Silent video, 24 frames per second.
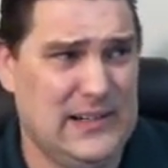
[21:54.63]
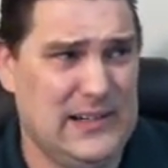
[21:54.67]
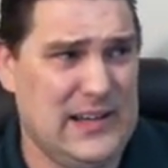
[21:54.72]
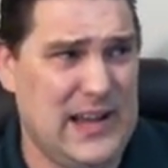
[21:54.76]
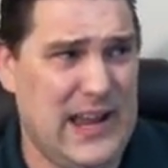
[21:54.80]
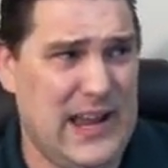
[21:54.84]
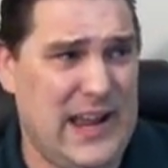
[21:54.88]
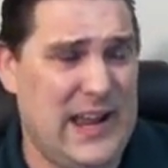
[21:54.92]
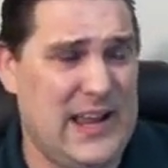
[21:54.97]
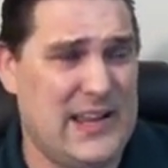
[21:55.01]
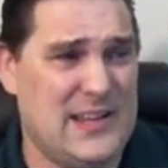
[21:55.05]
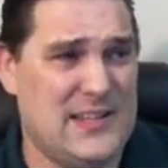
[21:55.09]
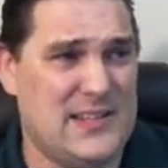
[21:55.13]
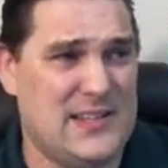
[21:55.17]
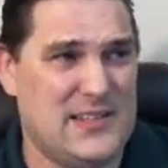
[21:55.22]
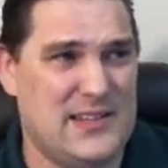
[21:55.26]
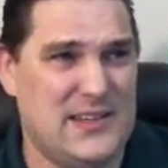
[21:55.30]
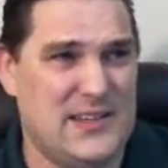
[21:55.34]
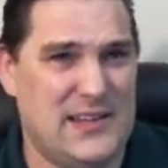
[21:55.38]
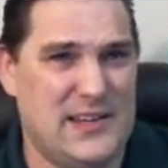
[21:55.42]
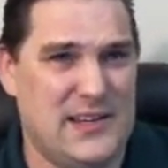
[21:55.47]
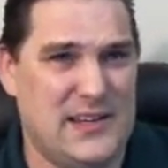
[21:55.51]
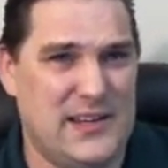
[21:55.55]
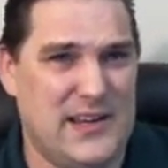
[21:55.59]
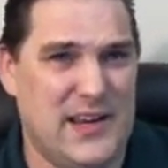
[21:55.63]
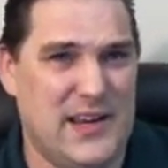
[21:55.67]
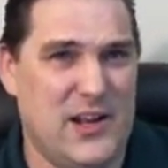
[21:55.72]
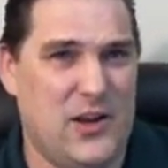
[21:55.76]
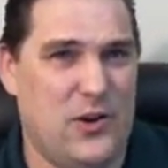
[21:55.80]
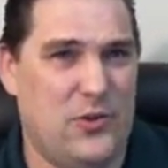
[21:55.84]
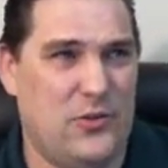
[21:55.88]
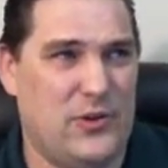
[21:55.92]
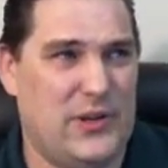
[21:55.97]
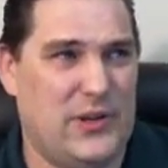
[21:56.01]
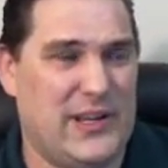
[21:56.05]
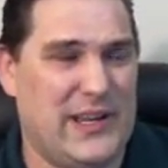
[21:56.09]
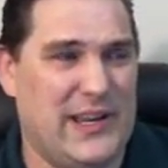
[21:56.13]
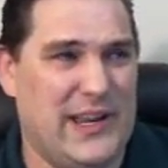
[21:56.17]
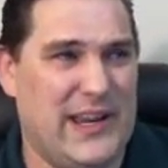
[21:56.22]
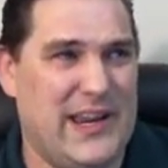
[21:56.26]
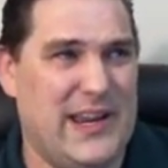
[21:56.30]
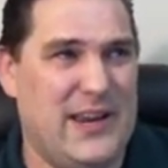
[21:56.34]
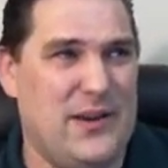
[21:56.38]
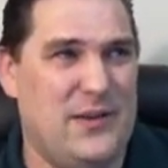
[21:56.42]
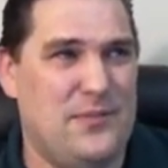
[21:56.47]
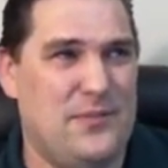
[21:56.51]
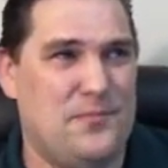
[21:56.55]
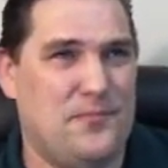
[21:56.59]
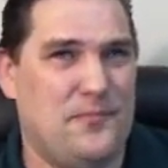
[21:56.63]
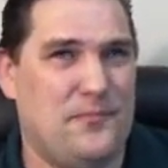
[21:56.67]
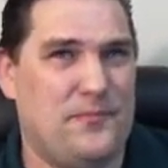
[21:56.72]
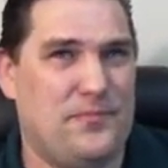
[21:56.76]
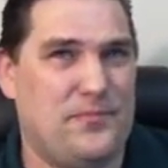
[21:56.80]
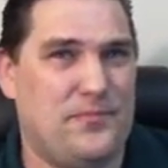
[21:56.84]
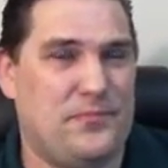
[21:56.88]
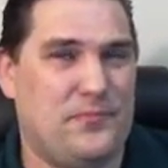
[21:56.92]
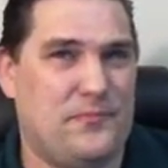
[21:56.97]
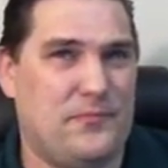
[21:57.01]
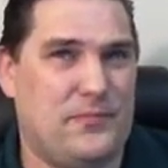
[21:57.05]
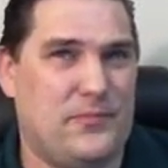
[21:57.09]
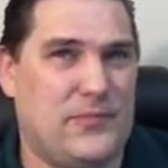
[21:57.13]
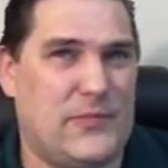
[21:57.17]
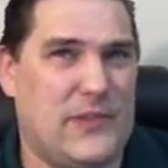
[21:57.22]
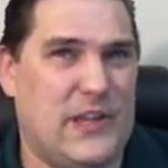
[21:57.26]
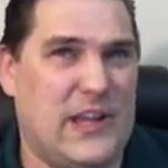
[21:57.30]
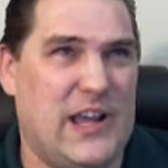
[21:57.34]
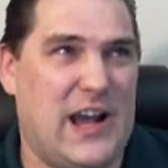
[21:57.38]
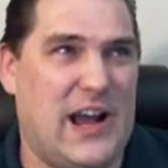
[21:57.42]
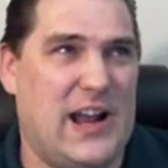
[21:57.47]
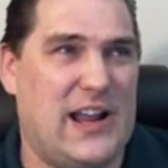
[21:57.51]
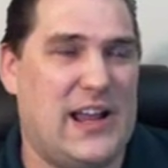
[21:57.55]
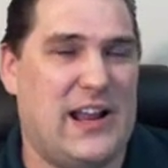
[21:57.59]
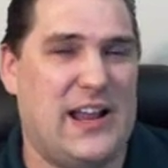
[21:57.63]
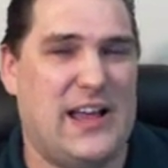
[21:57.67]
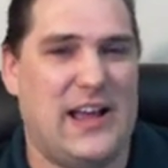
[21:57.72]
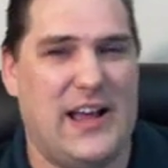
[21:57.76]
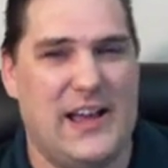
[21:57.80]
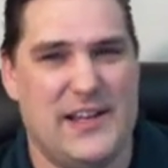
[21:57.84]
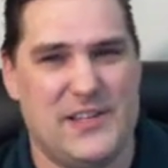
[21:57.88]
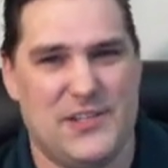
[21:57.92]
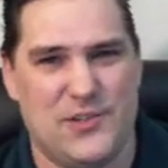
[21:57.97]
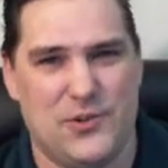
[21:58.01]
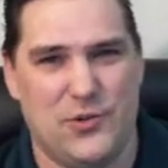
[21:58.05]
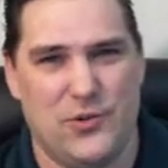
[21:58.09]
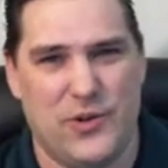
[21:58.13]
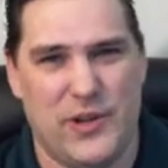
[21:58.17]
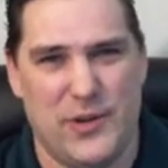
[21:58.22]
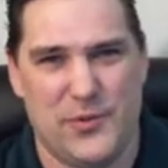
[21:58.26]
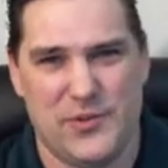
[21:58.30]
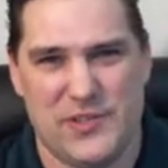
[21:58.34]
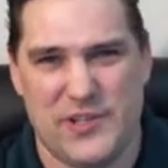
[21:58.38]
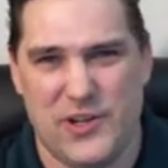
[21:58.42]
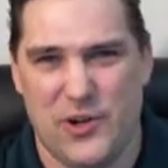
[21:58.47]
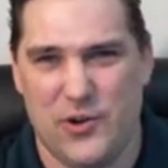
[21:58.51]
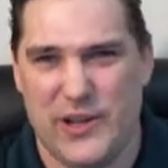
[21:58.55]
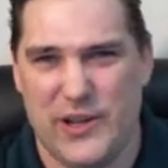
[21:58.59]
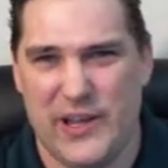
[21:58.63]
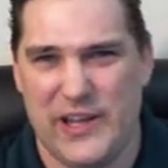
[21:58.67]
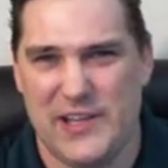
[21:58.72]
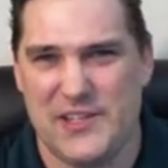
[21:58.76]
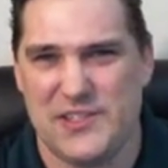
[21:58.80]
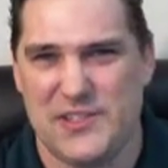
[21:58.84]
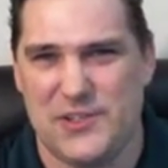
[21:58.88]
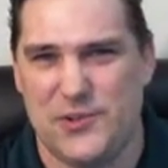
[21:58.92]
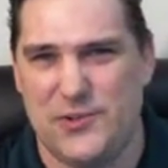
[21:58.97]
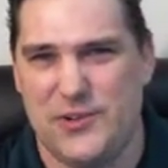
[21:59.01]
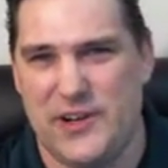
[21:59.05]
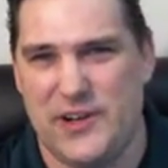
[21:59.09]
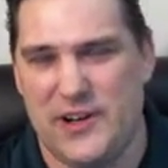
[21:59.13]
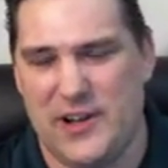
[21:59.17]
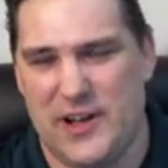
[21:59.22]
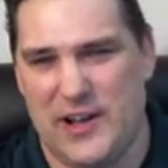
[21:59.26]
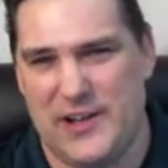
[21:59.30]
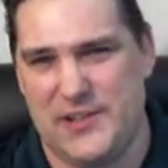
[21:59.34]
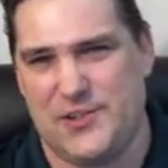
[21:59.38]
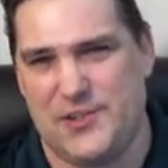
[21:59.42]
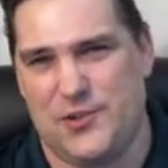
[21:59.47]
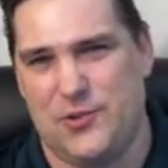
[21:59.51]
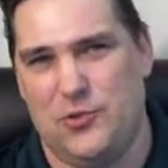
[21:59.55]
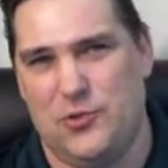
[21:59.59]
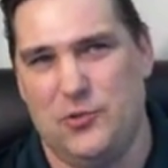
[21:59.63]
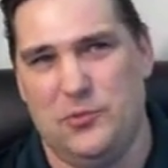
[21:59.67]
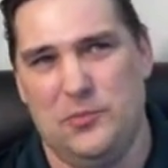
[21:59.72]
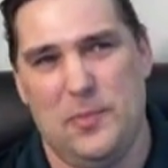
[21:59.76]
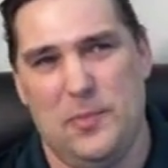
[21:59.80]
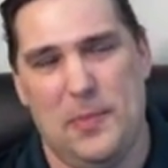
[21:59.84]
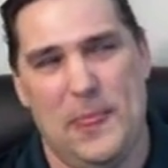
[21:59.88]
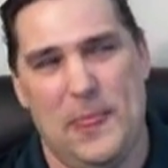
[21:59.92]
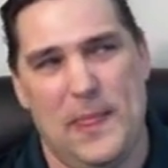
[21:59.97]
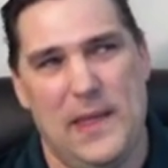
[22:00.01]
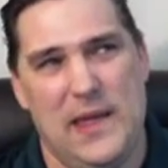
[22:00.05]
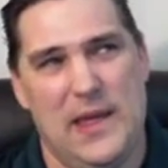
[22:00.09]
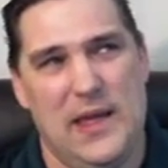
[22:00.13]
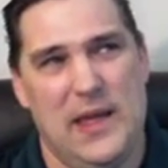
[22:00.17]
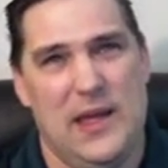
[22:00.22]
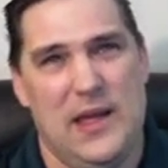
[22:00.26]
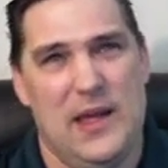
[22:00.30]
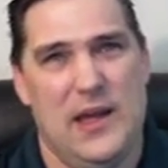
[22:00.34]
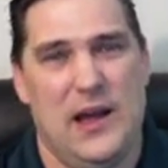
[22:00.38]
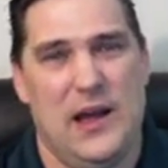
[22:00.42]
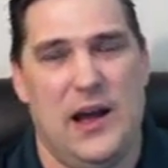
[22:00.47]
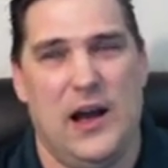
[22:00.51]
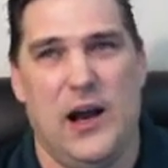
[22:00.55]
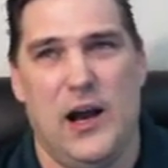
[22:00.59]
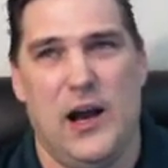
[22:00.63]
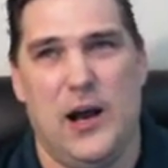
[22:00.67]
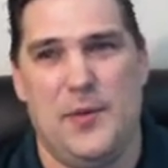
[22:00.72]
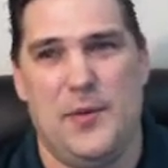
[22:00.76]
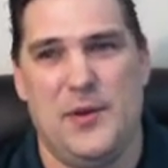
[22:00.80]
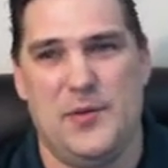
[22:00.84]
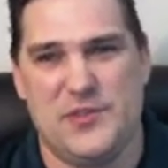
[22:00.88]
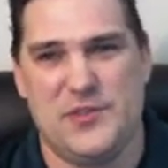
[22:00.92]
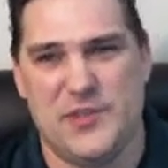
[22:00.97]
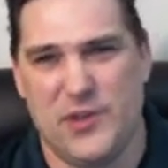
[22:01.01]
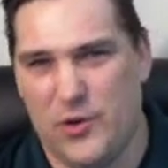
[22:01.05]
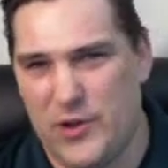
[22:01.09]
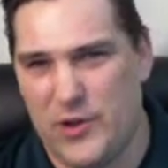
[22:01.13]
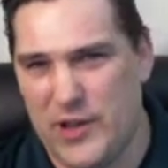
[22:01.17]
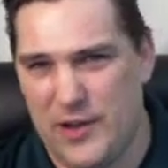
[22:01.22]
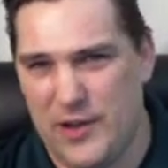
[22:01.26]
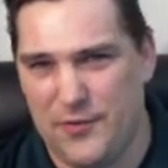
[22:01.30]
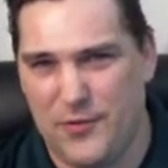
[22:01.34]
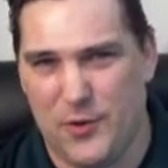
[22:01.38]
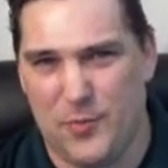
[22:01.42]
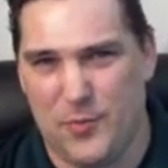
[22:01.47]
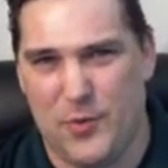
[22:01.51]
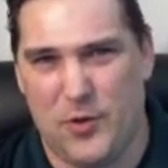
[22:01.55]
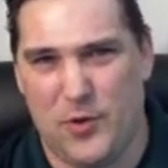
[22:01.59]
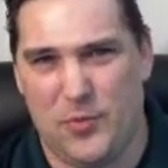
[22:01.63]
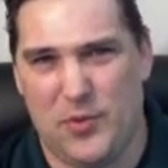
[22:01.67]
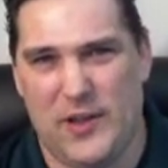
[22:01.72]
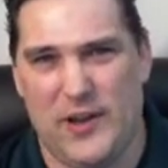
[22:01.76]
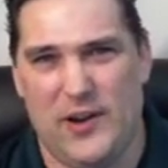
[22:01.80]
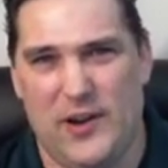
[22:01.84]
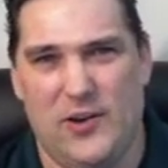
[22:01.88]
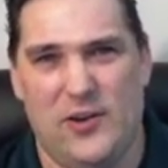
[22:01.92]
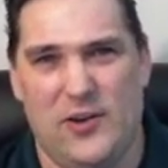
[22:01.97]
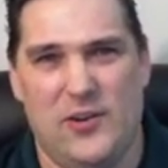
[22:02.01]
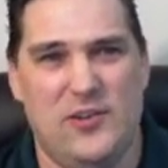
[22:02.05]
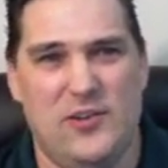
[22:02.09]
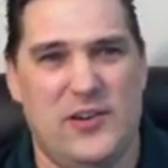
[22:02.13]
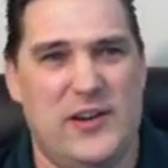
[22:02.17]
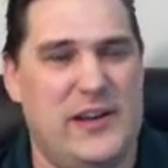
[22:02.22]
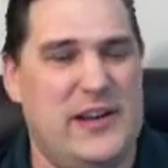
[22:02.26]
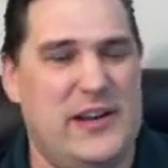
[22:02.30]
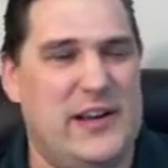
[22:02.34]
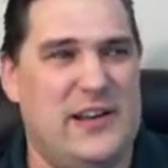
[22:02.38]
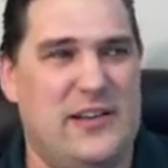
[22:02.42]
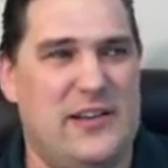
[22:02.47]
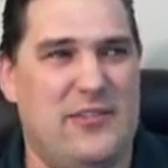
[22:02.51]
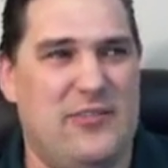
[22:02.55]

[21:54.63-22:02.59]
And, he got out of high school. He was an okay student in high school. He was an okay football player. He didn't